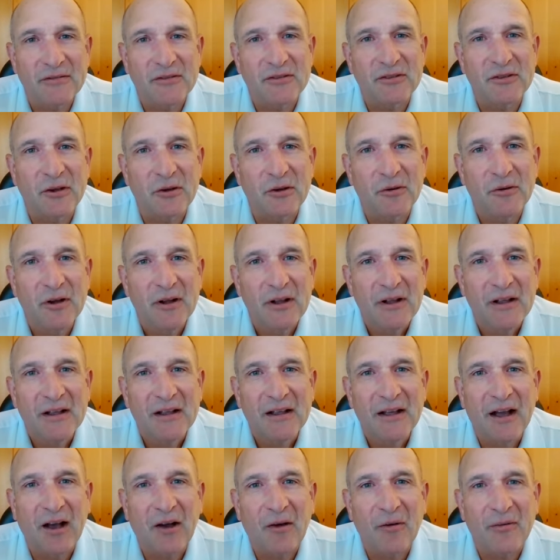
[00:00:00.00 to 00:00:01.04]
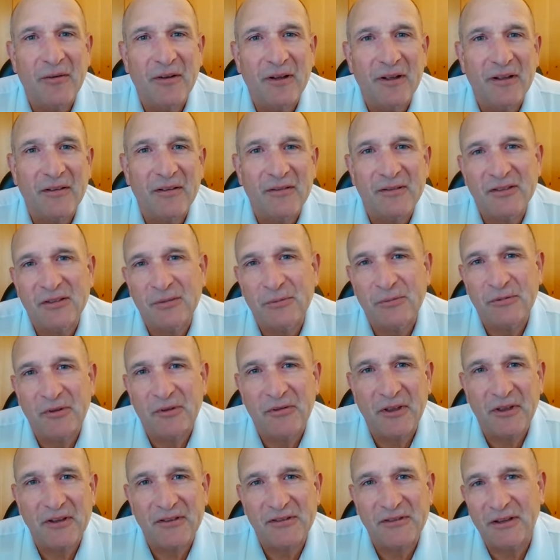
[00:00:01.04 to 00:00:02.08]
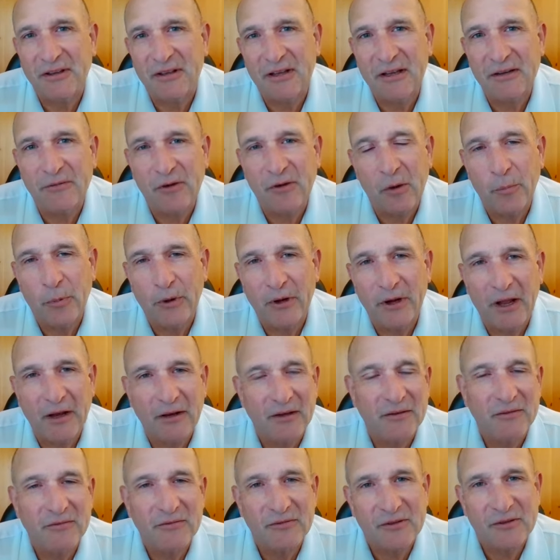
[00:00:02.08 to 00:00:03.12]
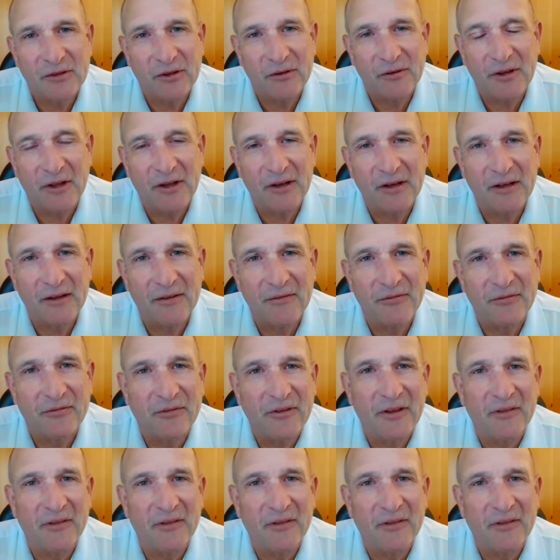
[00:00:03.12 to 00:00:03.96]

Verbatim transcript: So uh, some of the things I leave open-ended so that if,